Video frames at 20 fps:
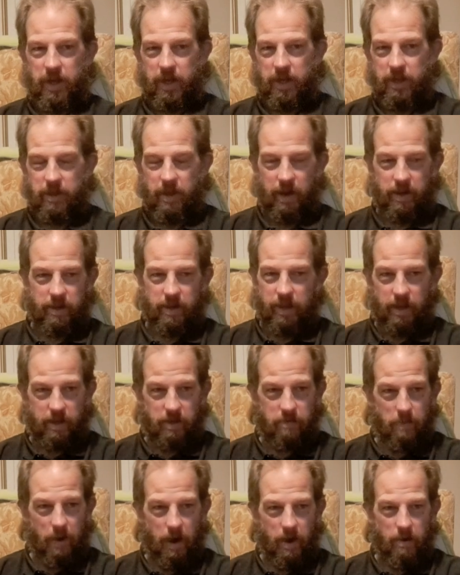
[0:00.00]
conducting
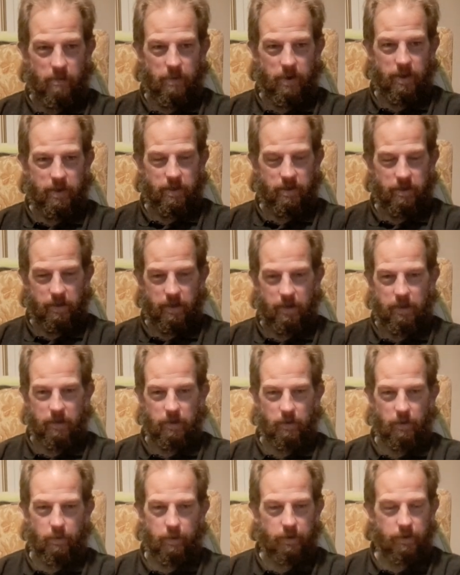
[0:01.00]
experiments and
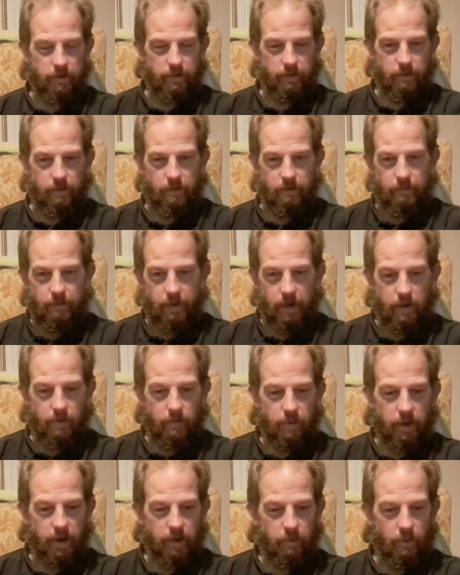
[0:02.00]
not wanting to reveal
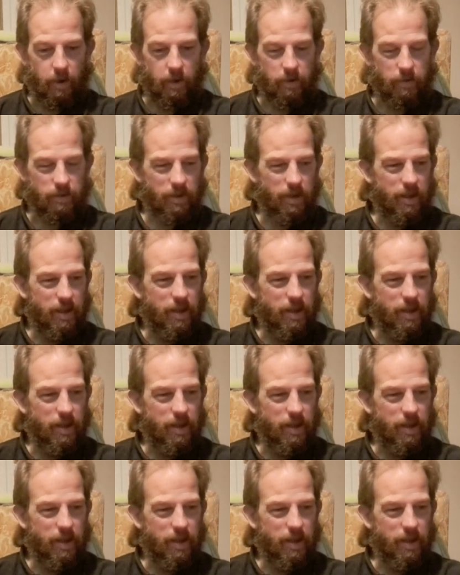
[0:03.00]
what it was.